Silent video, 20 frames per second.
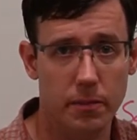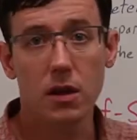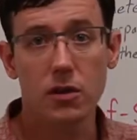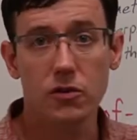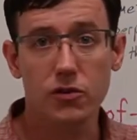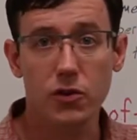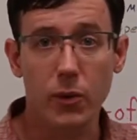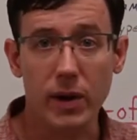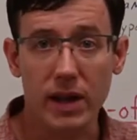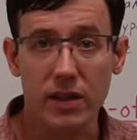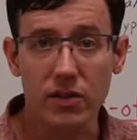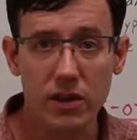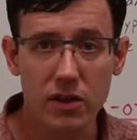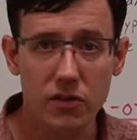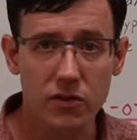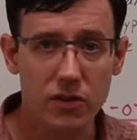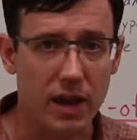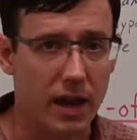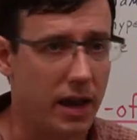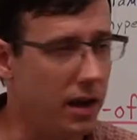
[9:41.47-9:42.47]
So in
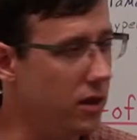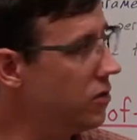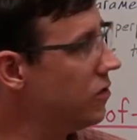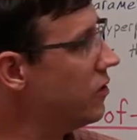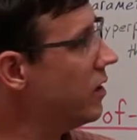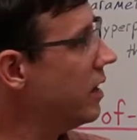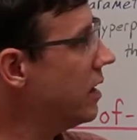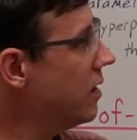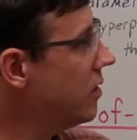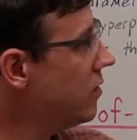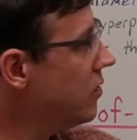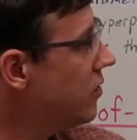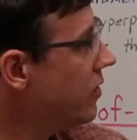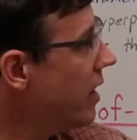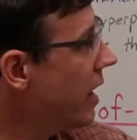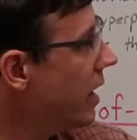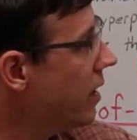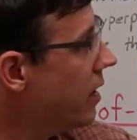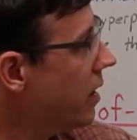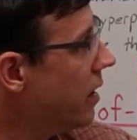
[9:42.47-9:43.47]
this case,
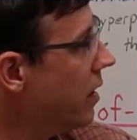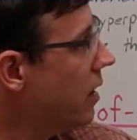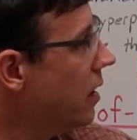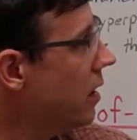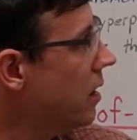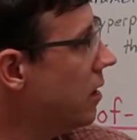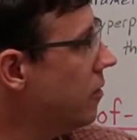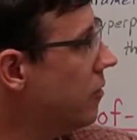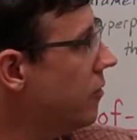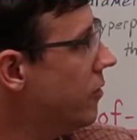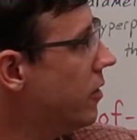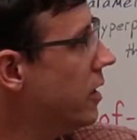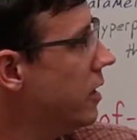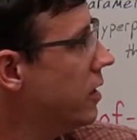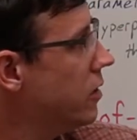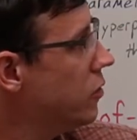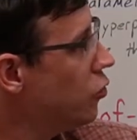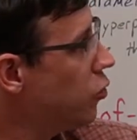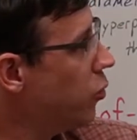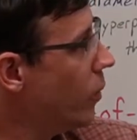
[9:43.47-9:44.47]
instead of
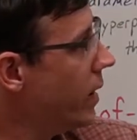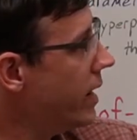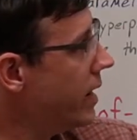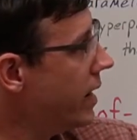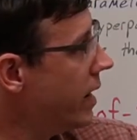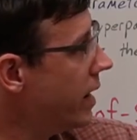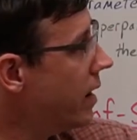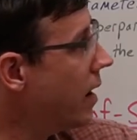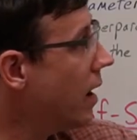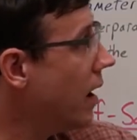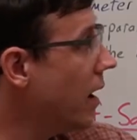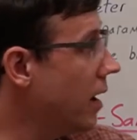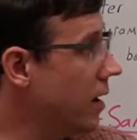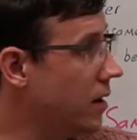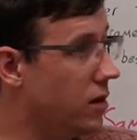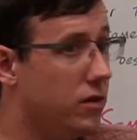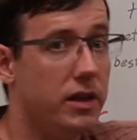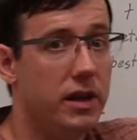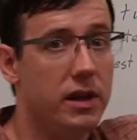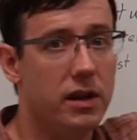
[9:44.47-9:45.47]
training
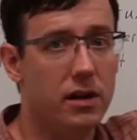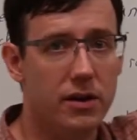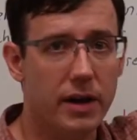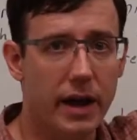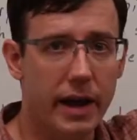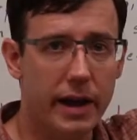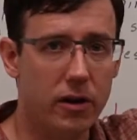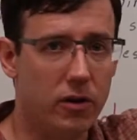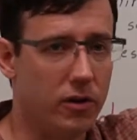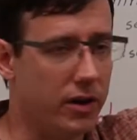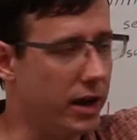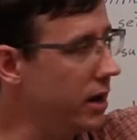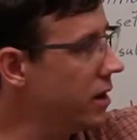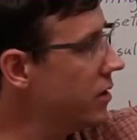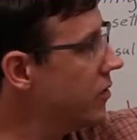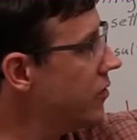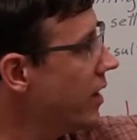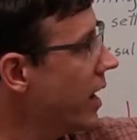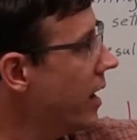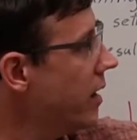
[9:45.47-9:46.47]
on the entire data
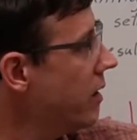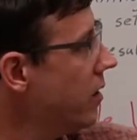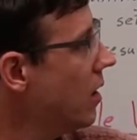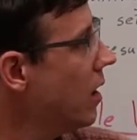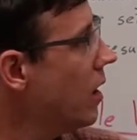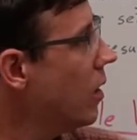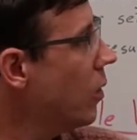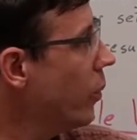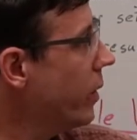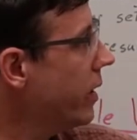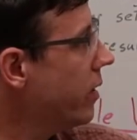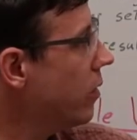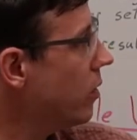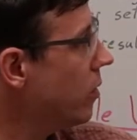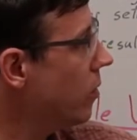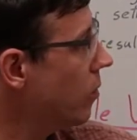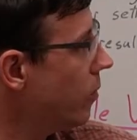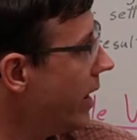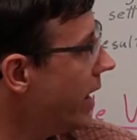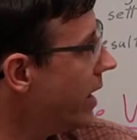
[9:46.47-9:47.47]
set, we could
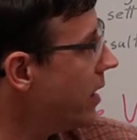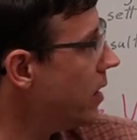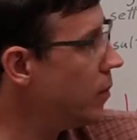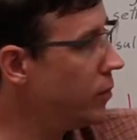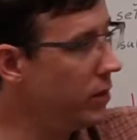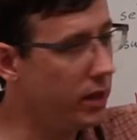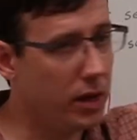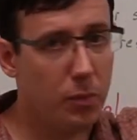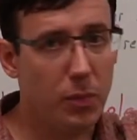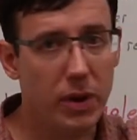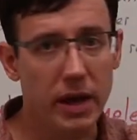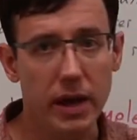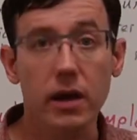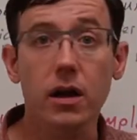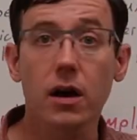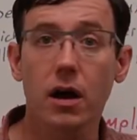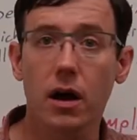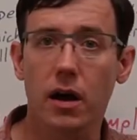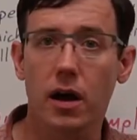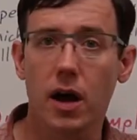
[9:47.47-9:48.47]
randomly
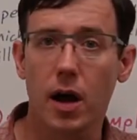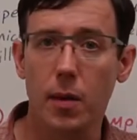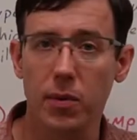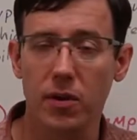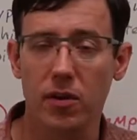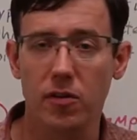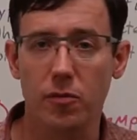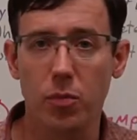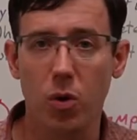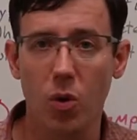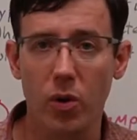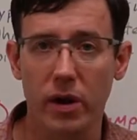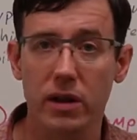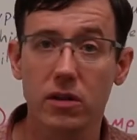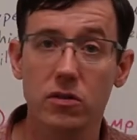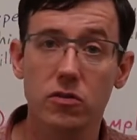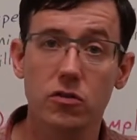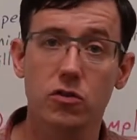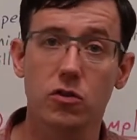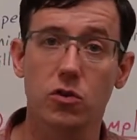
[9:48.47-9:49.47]
pick a couple of
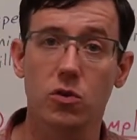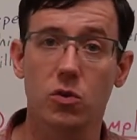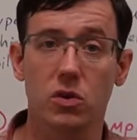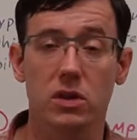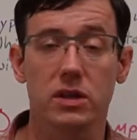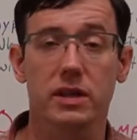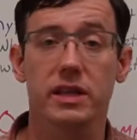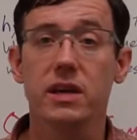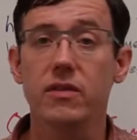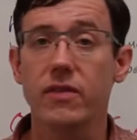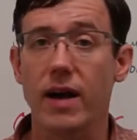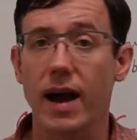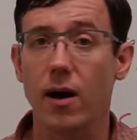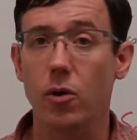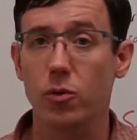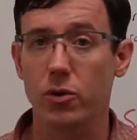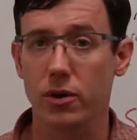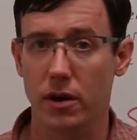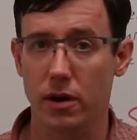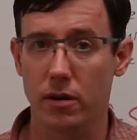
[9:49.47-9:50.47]
points to leave
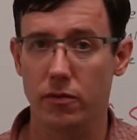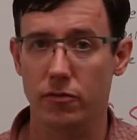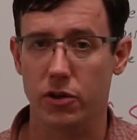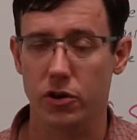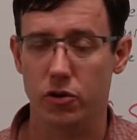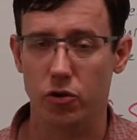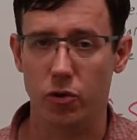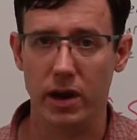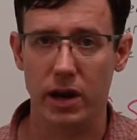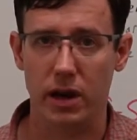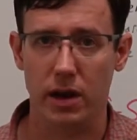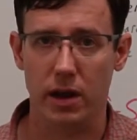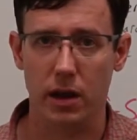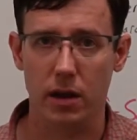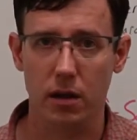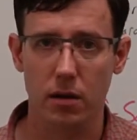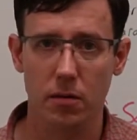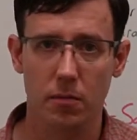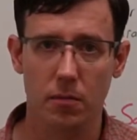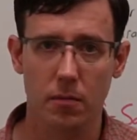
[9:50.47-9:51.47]
out of the
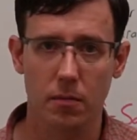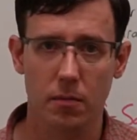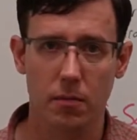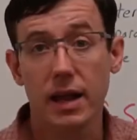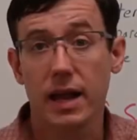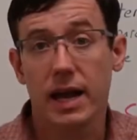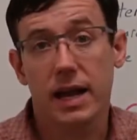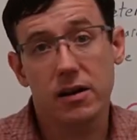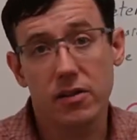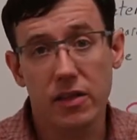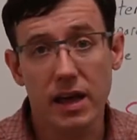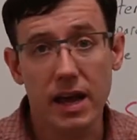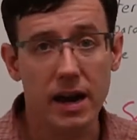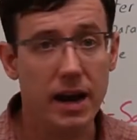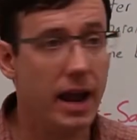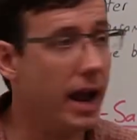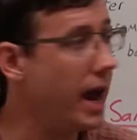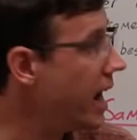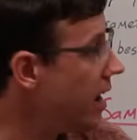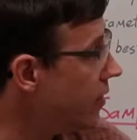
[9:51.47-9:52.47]
training, and
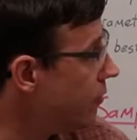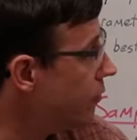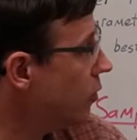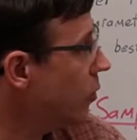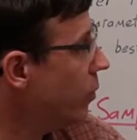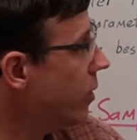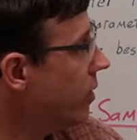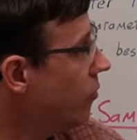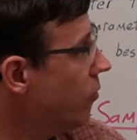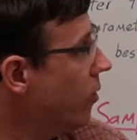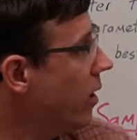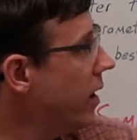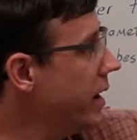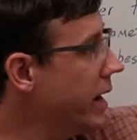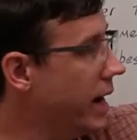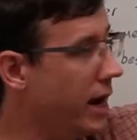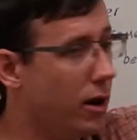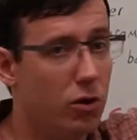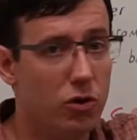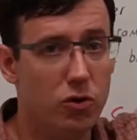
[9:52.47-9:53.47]
then after we run
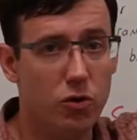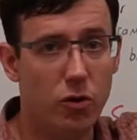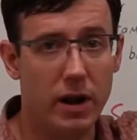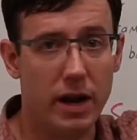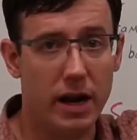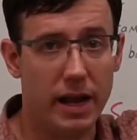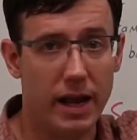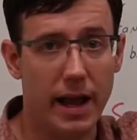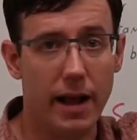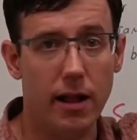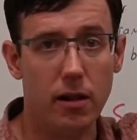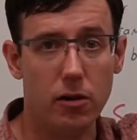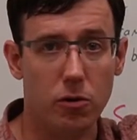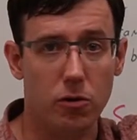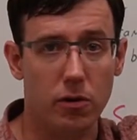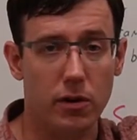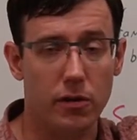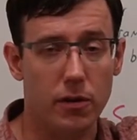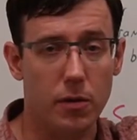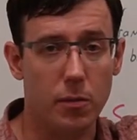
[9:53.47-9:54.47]
our training
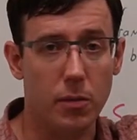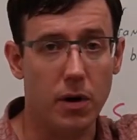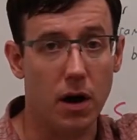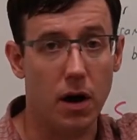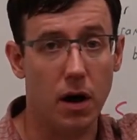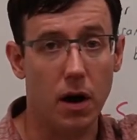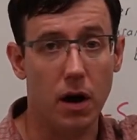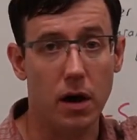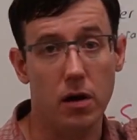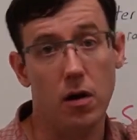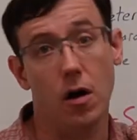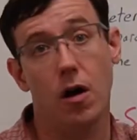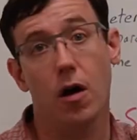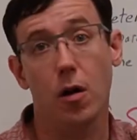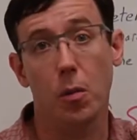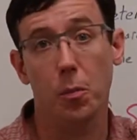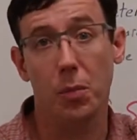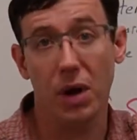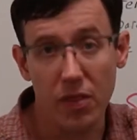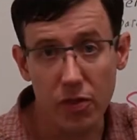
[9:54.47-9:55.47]
algorithm on
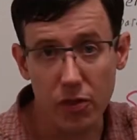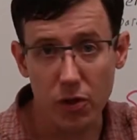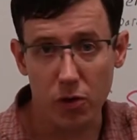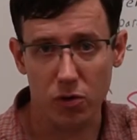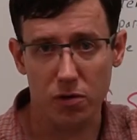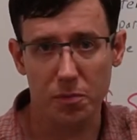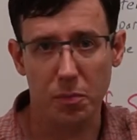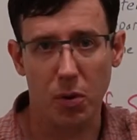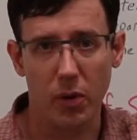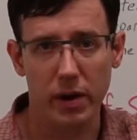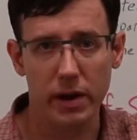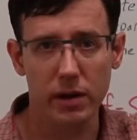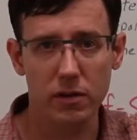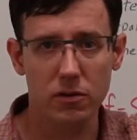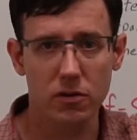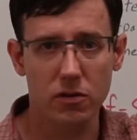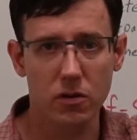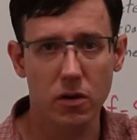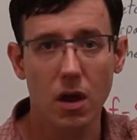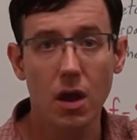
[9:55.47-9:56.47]
all but those
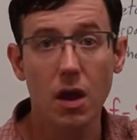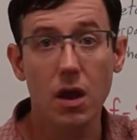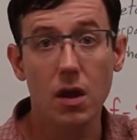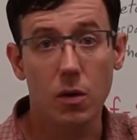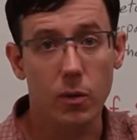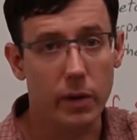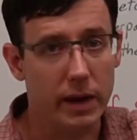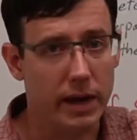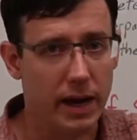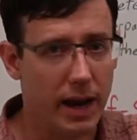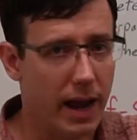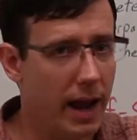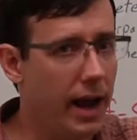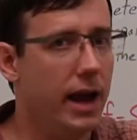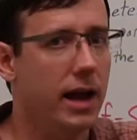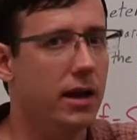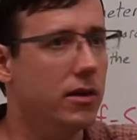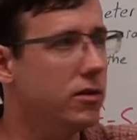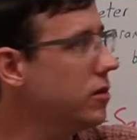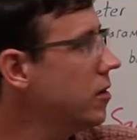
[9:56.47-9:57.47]
points, we can
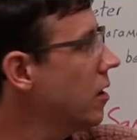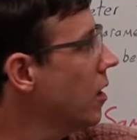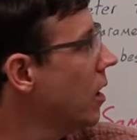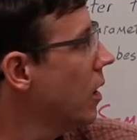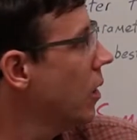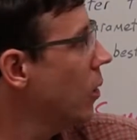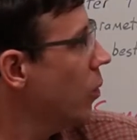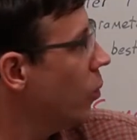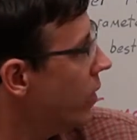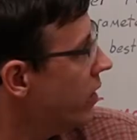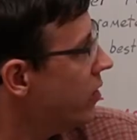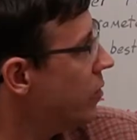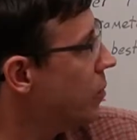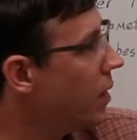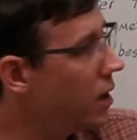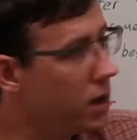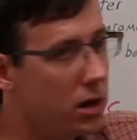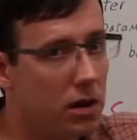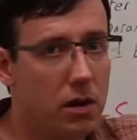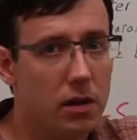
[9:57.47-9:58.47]
ask which
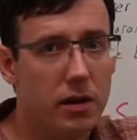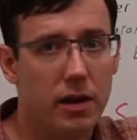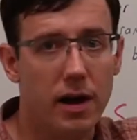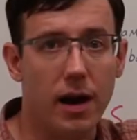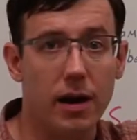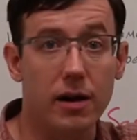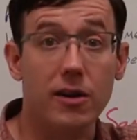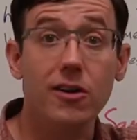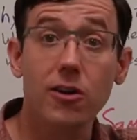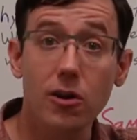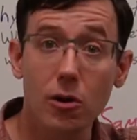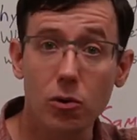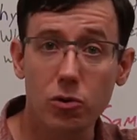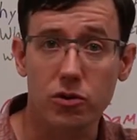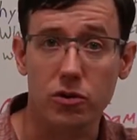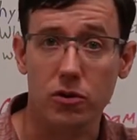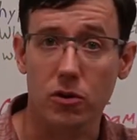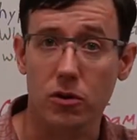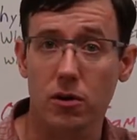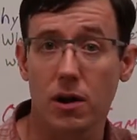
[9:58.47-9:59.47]
model got
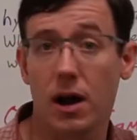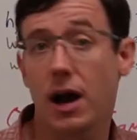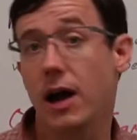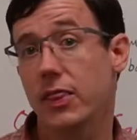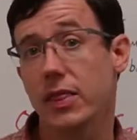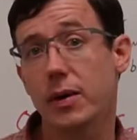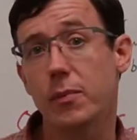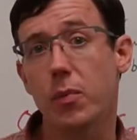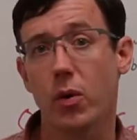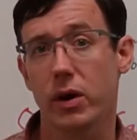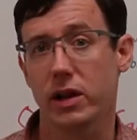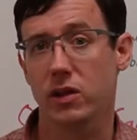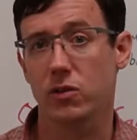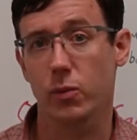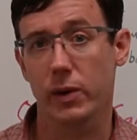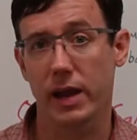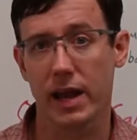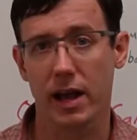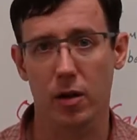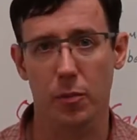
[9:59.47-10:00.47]
closer on the points
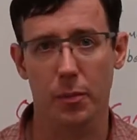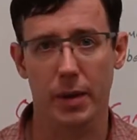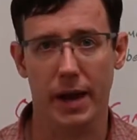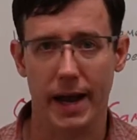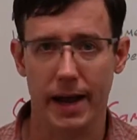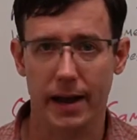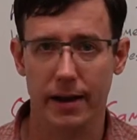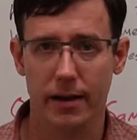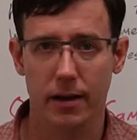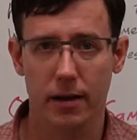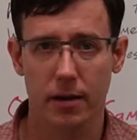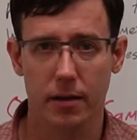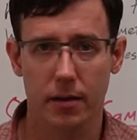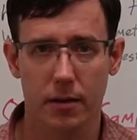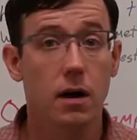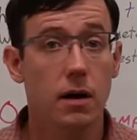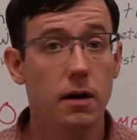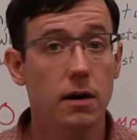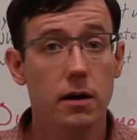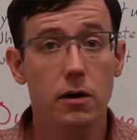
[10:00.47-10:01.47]
we held back.
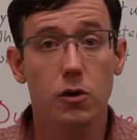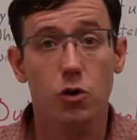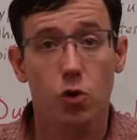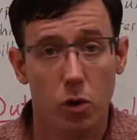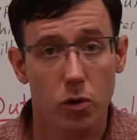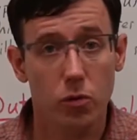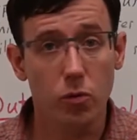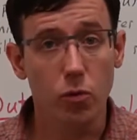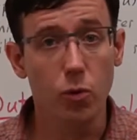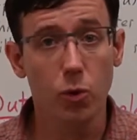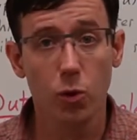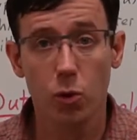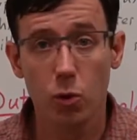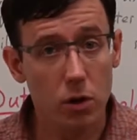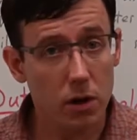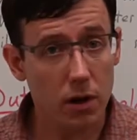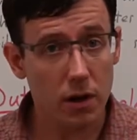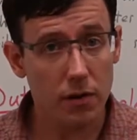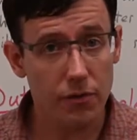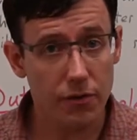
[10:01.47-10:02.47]
A good
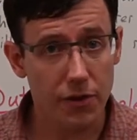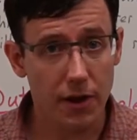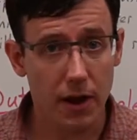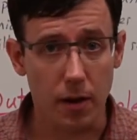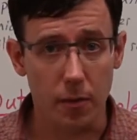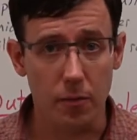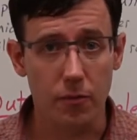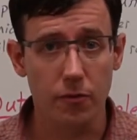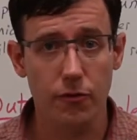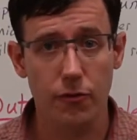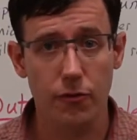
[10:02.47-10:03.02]
rule of thumb